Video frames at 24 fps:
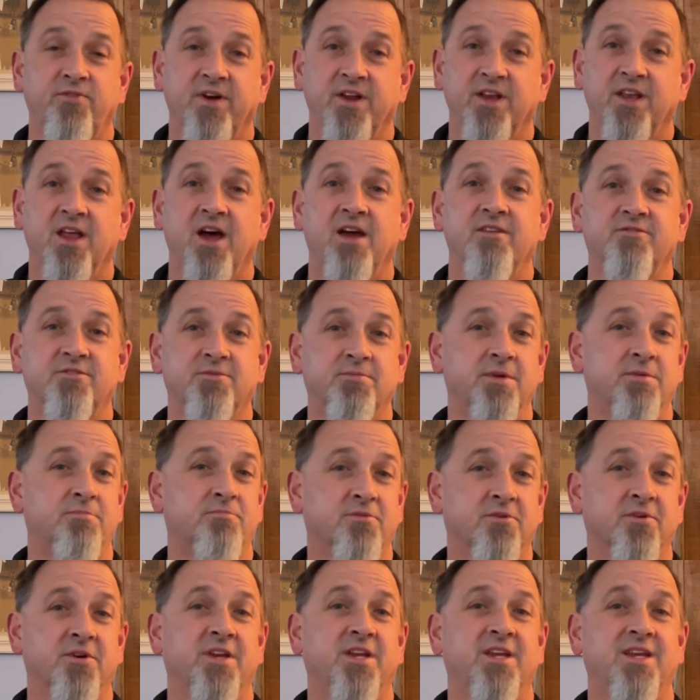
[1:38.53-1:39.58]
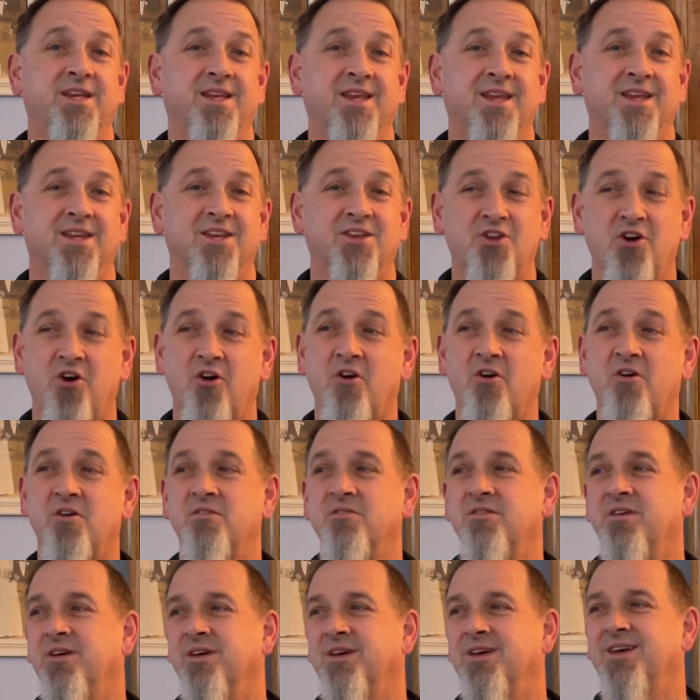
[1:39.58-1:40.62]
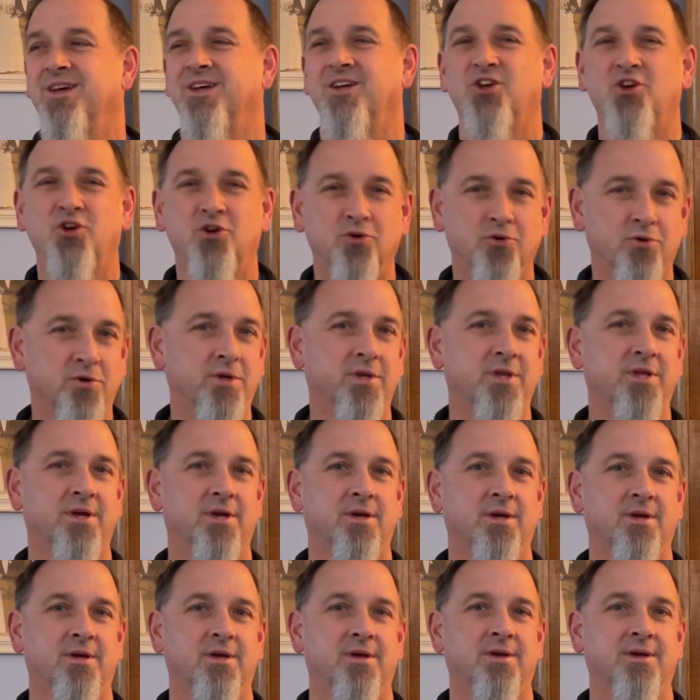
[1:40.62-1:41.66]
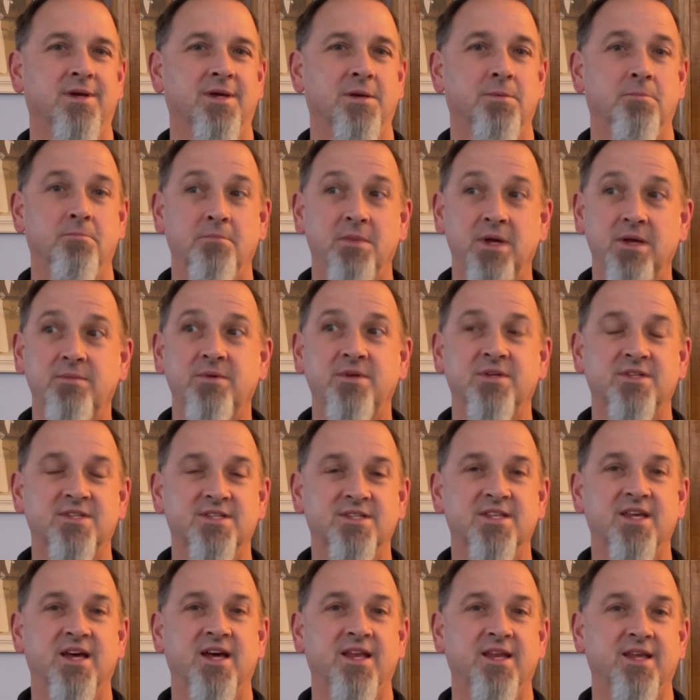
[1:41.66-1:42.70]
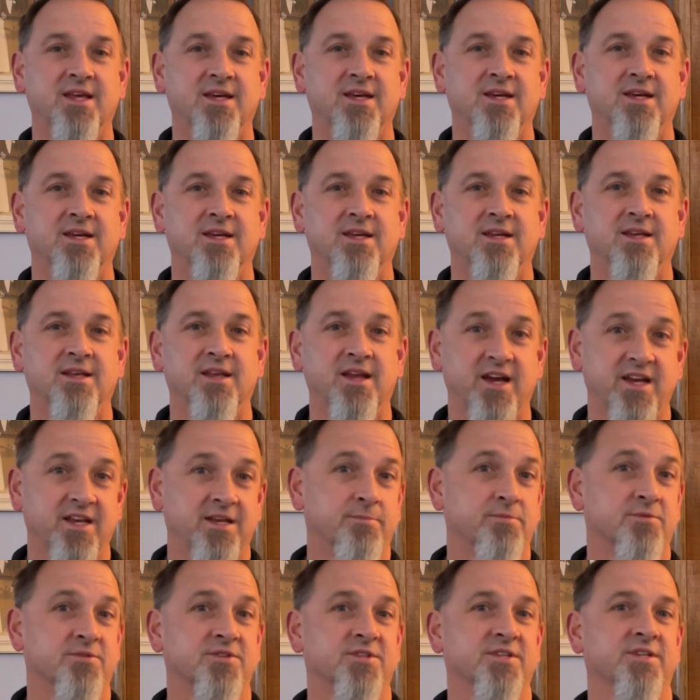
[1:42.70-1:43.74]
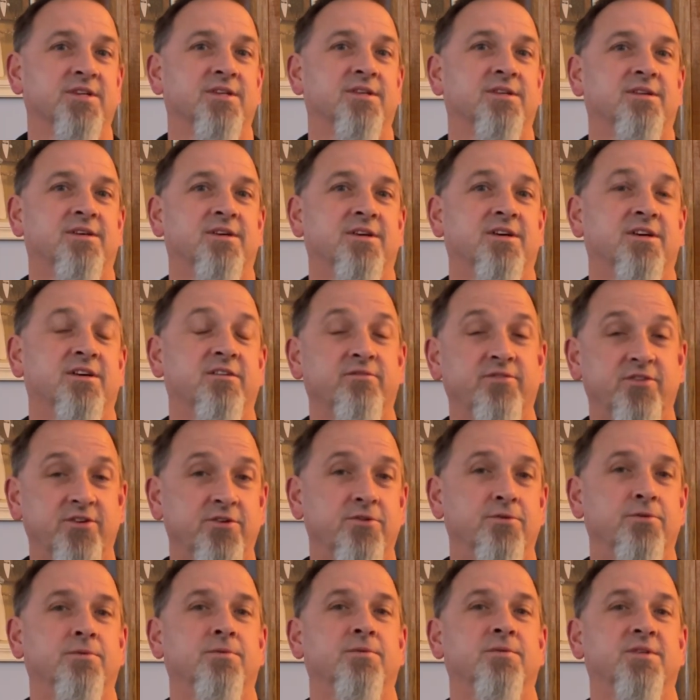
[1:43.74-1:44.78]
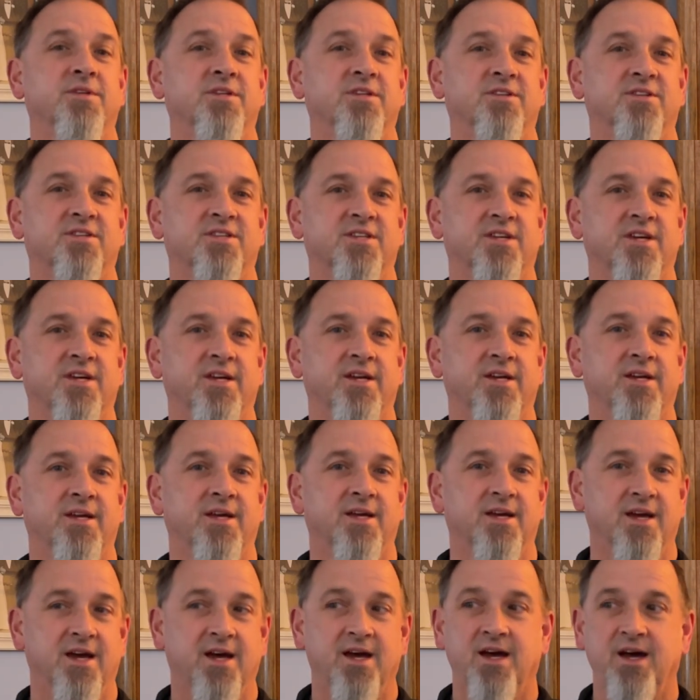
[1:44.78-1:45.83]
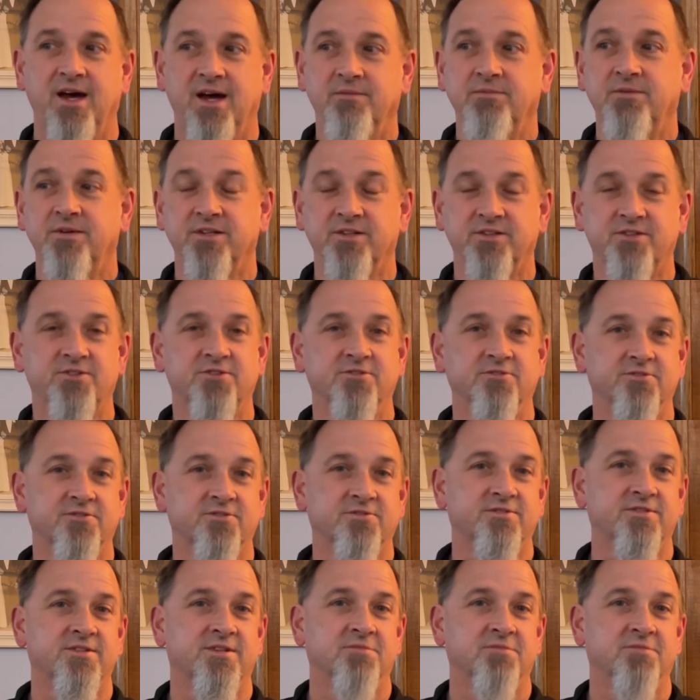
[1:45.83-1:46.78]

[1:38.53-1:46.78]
life to be pretty darn good, maybe it's that 90% of you that is saying, I'm going to choose